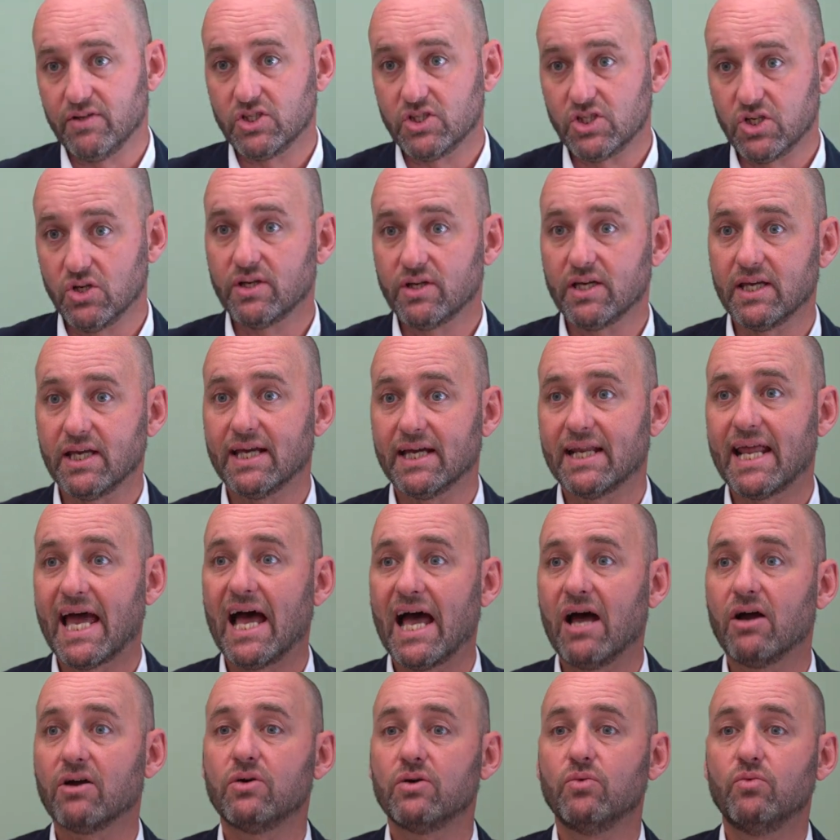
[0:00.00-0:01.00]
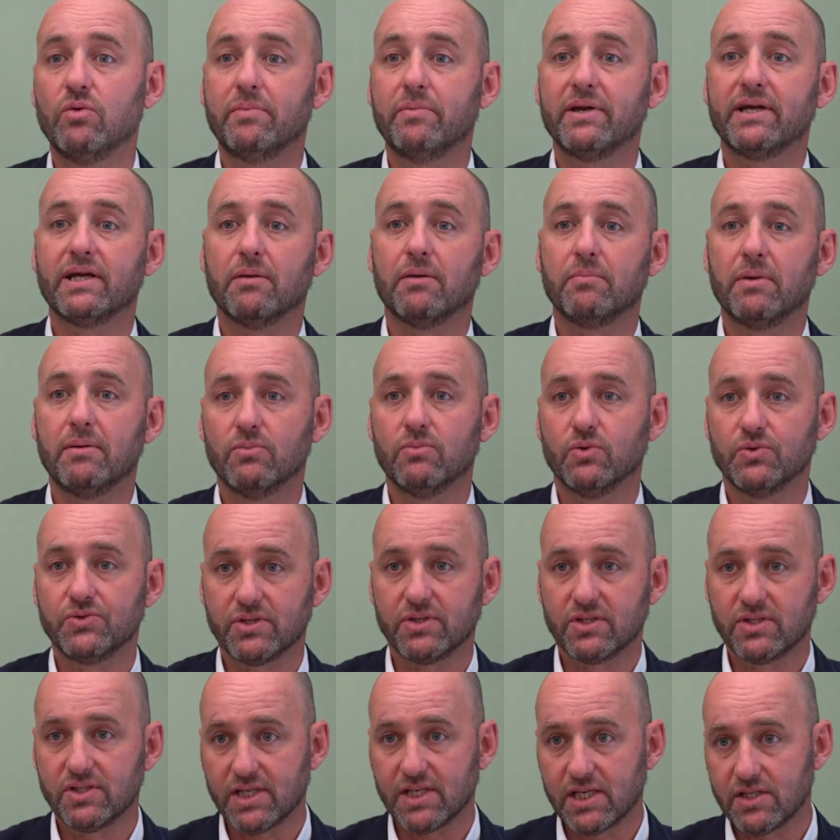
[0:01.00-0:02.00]
It's looking at how can we become a more
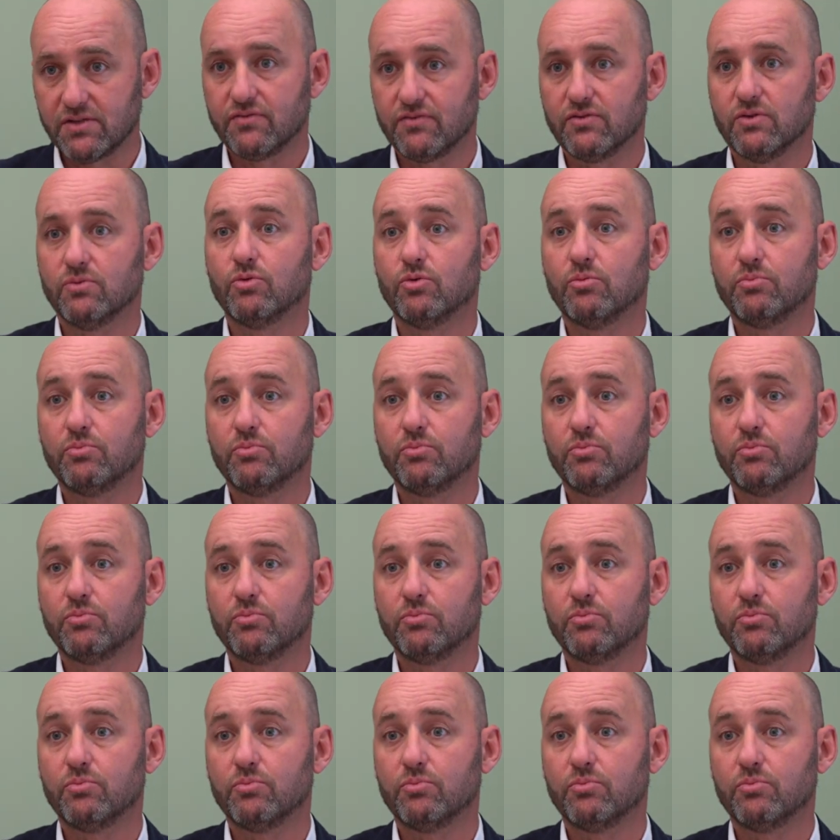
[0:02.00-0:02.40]
successful,